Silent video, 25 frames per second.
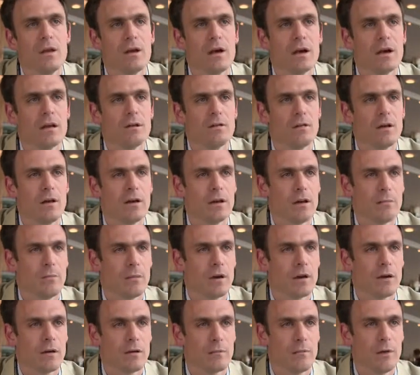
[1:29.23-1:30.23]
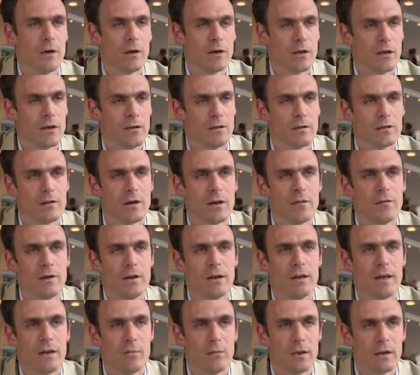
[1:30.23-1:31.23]
Our target markets cover
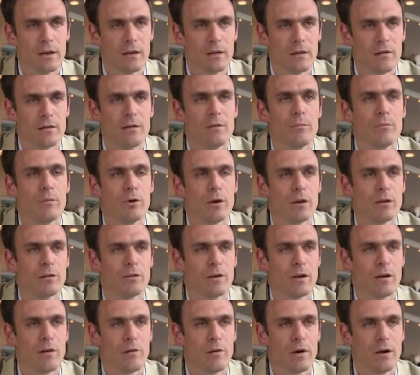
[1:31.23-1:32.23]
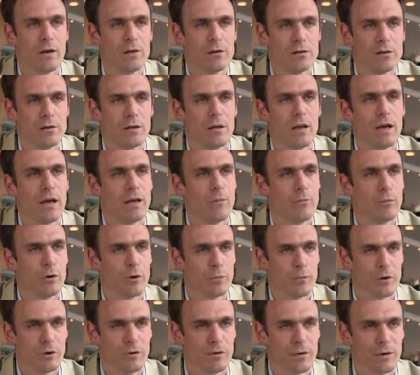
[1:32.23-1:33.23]
labeling, product decoration, and
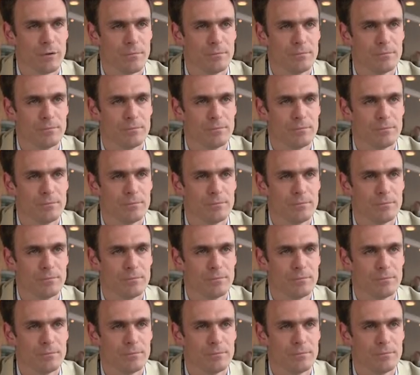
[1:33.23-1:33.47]
book printing.